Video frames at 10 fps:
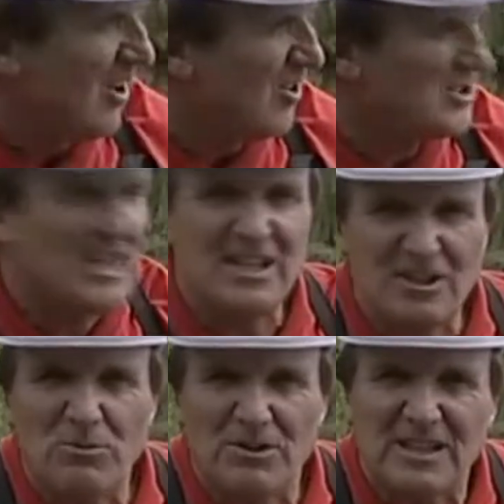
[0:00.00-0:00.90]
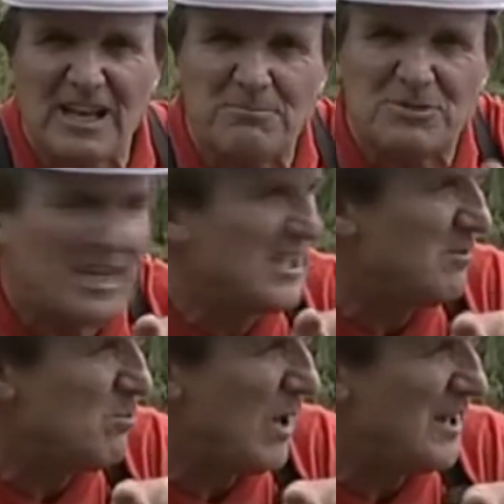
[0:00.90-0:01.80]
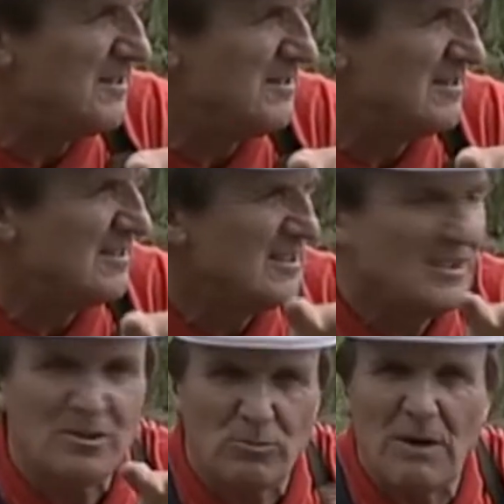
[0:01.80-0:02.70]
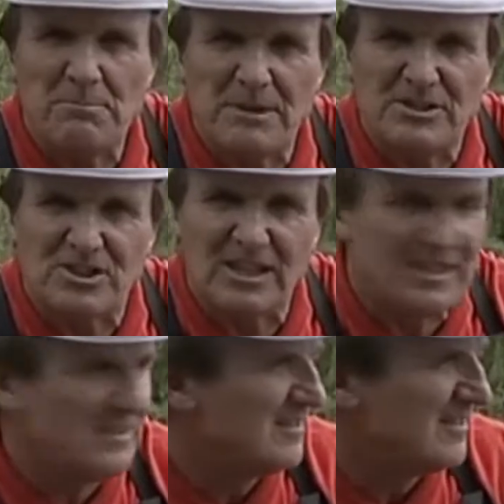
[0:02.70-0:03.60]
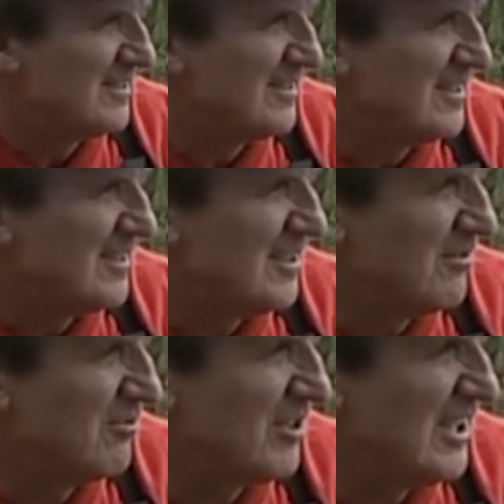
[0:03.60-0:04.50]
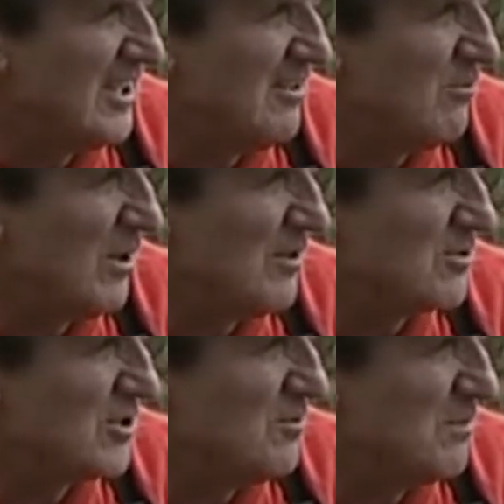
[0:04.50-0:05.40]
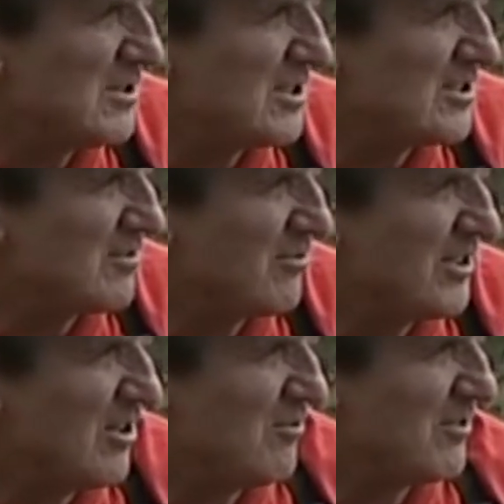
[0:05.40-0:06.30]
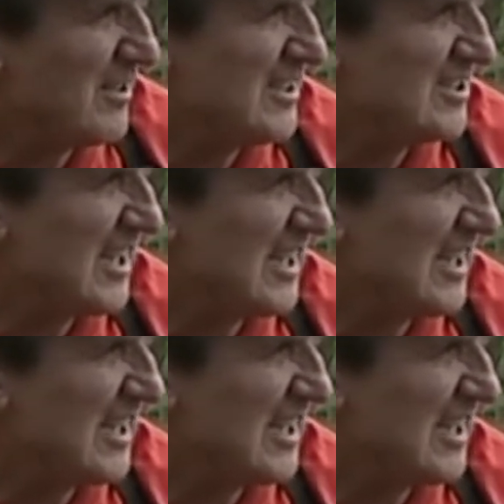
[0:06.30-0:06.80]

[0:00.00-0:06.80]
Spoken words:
ideally, you want to get them taking one biscuit, one or two biscuits of free offerings,